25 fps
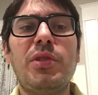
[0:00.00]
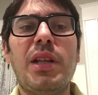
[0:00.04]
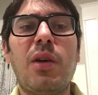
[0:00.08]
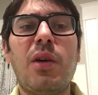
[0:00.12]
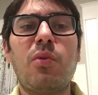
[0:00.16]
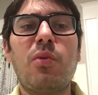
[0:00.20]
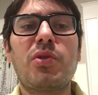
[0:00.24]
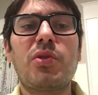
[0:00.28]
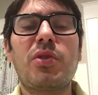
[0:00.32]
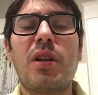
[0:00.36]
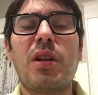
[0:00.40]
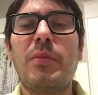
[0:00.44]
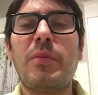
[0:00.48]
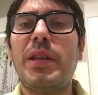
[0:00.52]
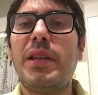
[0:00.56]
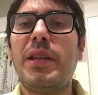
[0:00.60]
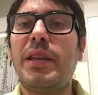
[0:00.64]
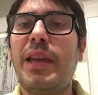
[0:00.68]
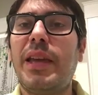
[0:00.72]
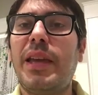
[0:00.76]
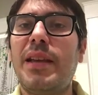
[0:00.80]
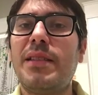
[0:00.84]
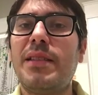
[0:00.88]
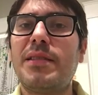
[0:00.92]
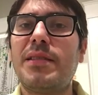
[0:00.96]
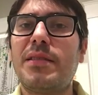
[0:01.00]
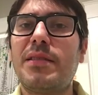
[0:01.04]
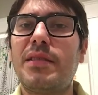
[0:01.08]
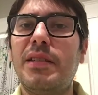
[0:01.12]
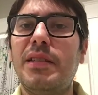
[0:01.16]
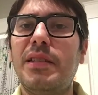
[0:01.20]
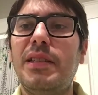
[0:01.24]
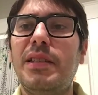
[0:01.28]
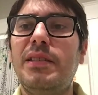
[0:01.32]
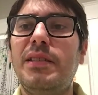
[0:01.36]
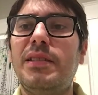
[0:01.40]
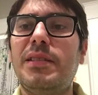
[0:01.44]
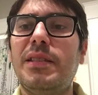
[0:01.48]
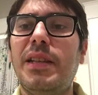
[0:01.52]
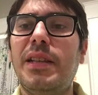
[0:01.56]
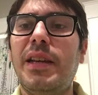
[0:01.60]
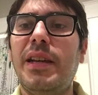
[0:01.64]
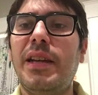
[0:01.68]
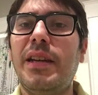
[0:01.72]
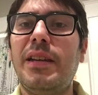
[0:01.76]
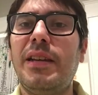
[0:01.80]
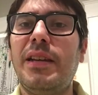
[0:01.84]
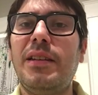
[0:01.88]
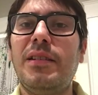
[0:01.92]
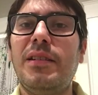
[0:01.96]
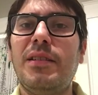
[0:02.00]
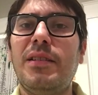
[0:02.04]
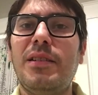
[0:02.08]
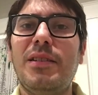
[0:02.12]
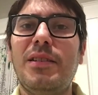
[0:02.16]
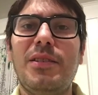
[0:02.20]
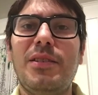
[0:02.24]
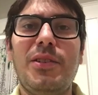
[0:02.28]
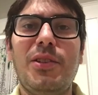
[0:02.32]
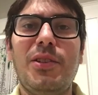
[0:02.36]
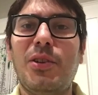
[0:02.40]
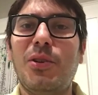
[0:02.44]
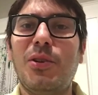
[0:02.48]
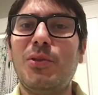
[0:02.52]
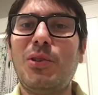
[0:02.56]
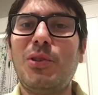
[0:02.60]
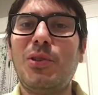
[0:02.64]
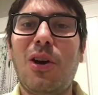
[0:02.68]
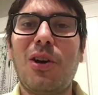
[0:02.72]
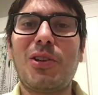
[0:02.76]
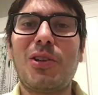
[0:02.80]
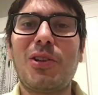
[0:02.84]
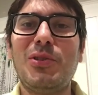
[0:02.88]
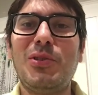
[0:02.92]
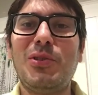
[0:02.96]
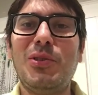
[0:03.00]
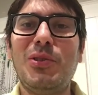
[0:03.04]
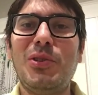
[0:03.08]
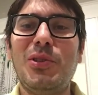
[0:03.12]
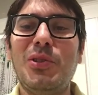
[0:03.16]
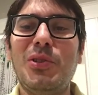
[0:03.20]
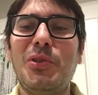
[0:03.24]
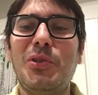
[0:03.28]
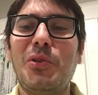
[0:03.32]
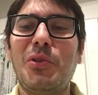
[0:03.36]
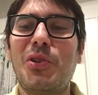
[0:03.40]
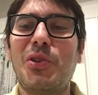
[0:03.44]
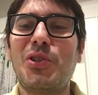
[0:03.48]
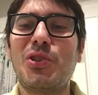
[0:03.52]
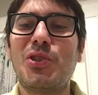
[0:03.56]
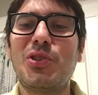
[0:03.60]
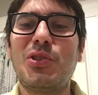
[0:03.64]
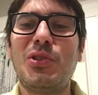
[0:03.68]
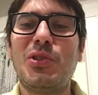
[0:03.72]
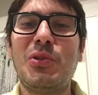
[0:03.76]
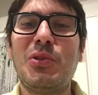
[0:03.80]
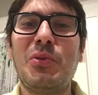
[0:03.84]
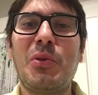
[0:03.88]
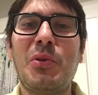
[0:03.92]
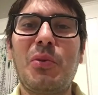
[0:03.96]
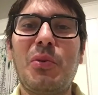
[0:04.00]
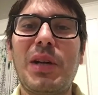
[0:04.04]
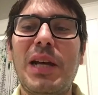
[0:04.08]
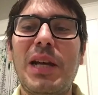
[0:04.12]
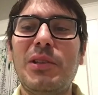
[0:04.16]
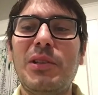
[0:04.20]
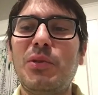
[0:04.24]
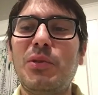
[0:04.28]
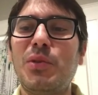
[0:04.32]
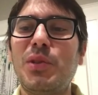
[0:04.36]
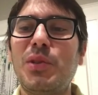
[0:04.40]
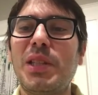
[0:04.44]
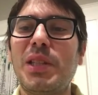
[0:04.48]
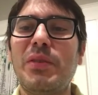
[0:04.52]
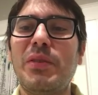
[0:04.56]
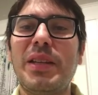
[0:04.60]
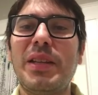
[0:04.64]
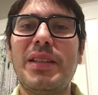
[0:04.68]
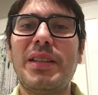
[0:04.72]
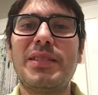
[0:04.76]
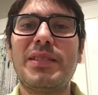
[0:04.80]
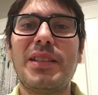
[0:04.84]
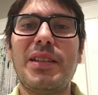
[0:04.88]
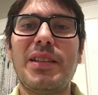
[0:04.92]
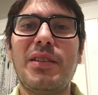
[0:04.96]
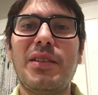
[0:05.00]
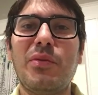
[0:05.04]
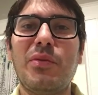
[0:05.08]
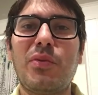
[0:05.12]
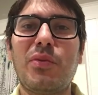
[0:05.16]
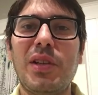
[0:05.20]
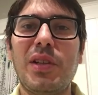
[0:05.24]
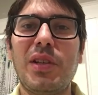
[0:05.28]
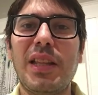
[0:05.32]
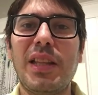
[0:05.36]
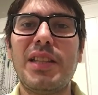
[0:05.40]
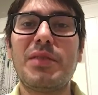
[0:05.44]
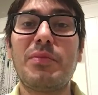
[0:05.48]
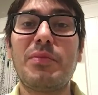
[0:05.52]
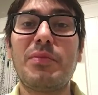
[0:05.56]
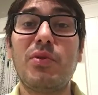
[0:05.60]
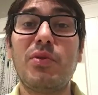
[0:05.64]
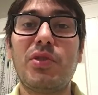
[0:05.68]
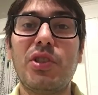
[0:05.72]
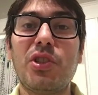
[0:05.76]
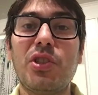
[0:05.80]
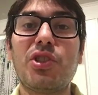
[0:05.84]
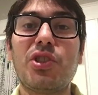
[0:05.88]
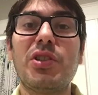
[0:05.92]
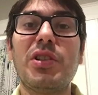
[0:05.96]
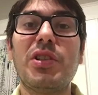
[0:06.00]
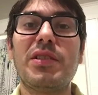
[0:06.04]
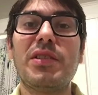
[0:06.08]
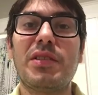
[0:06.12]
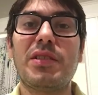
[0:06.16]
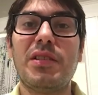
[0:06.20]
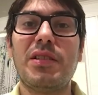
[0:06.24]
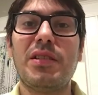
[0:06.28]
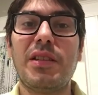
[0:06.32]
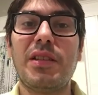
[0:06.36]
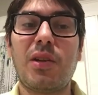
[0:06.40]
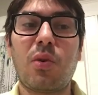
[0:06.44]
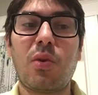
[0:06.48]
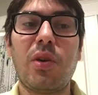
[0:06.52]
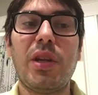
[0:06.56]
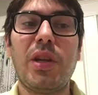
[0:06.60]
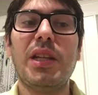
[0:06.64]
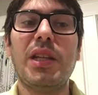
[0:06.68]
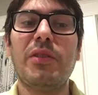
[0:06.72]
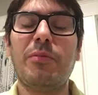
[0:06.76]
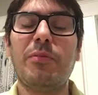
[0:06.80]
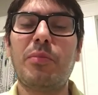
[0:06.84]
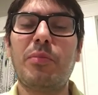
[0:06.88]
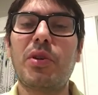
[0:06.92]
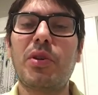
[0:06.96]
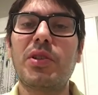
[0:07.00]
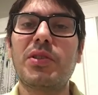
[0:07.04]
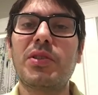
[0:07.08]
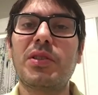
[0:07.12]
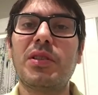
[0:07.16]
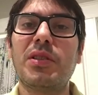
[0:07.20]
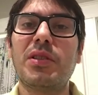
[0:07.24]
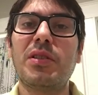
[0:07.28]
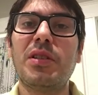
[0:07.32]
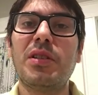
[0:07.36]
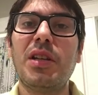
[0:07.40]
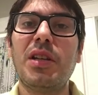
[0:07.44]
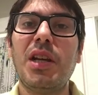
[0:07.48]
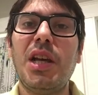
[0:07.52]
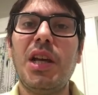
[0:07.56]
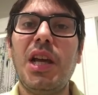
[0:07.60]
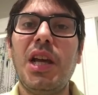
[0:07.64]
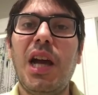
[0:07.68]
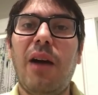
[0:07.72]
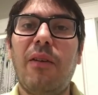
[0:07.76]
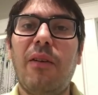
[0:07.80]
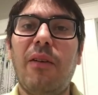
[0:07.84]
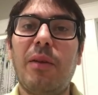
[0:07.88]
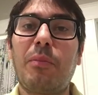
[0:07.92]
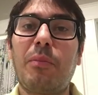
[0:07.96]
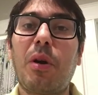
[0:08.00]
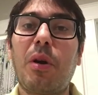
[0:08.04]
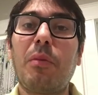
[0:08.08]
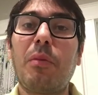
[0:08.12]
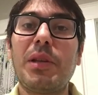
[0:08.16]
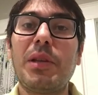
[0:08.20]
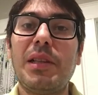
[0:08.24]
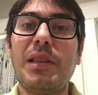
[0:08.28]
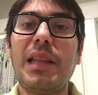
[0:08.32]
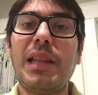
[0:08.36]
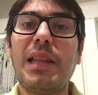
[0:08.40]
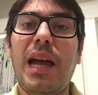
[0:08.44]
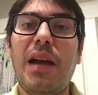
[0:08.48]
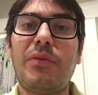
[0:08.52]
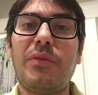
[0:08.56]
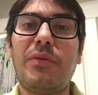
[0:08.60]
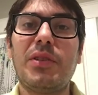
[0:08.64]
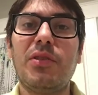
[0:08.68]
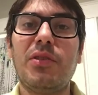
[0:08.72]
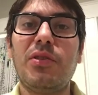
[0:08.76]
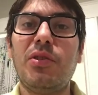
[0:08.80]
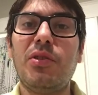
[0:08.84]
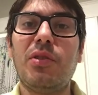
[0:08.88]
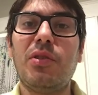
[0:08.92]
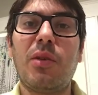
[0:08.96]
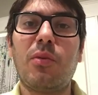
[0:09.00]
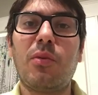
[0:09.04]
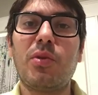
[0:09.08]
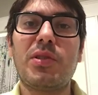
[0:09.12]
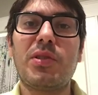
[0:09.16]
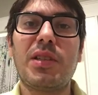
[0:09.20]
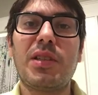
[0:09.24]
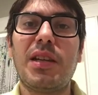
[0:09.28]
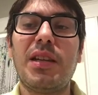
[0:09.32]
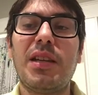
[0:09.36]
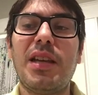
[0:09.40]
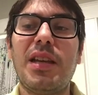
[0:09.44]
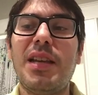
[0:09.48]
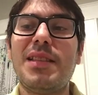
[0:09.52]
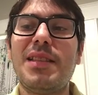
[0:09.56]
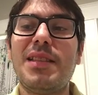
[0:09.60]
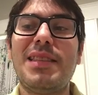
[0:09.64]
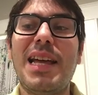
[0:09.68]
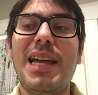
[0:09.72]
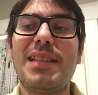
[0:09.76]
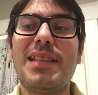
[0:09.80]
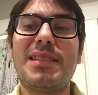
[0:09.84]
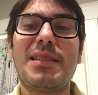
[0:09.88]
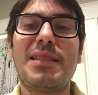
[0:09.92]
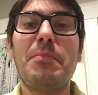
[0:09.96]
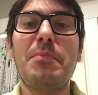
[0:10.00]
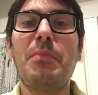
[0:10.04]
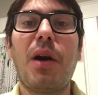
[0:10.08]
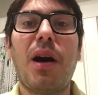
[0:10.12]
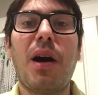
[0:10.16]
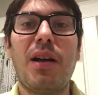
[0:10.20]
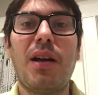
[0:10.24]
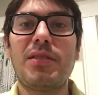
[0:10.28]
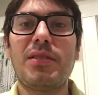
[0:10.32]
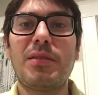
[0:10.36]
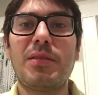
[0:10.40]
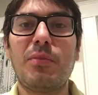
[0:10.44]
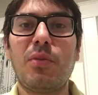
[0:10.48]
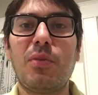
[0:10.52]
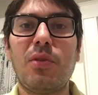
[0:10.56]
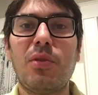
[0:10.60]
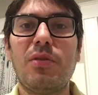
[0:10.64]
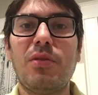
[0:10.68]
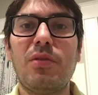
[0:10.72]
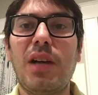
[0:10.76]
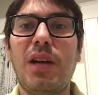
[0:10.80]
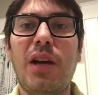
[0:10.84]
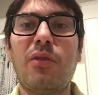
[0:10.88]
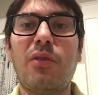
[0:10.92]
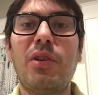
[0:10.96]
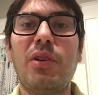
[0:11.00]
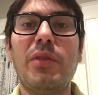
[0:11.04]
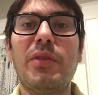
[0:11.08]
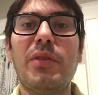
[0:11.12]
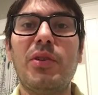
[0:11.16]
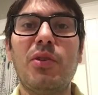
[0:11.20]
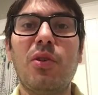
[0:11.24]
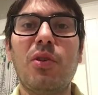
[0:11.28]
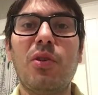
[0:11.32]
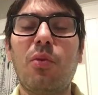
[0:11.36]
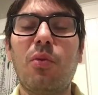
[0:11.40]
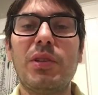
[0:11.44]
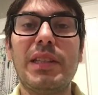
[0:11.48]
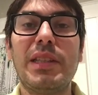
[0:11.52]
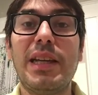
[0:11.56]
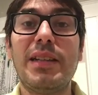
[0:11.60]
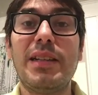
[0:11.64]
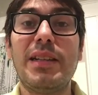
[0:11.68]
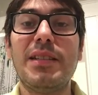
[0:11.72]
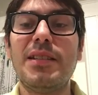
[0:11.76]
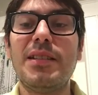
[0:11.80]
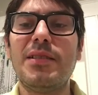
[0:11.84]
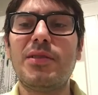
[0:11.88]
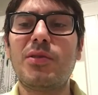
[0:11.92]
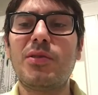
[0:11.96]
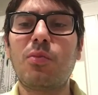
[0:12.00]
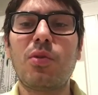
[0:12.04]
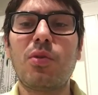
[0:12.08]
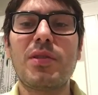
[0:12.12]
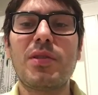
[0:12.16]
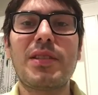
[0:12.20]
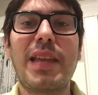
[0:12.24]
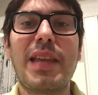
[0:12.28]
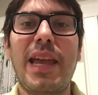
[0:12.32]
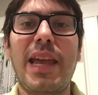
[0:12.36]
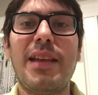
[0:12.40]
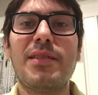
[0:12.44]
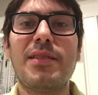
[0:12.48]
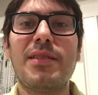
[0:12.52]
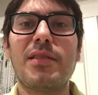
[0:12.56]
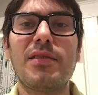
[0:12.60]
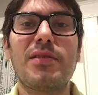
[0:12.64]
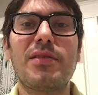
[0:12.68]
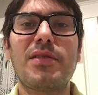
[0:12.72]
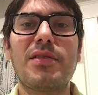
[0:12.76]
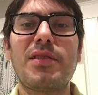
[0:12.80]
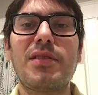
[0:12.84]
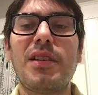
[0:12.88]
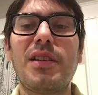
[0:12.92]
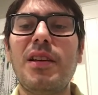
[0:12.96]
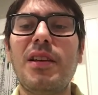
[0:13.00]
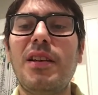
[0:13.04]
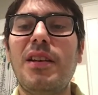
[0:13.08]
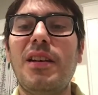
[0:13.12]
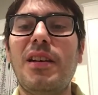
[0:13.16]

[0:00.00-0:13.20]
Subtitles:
was going to be in Kansas City today, you know, talking to you or just doing what I do, living as a freelance musician, as a creative person, I would have probably laughed at you. And I would say, that's impossible. I don't even know what that is. What's Kansas?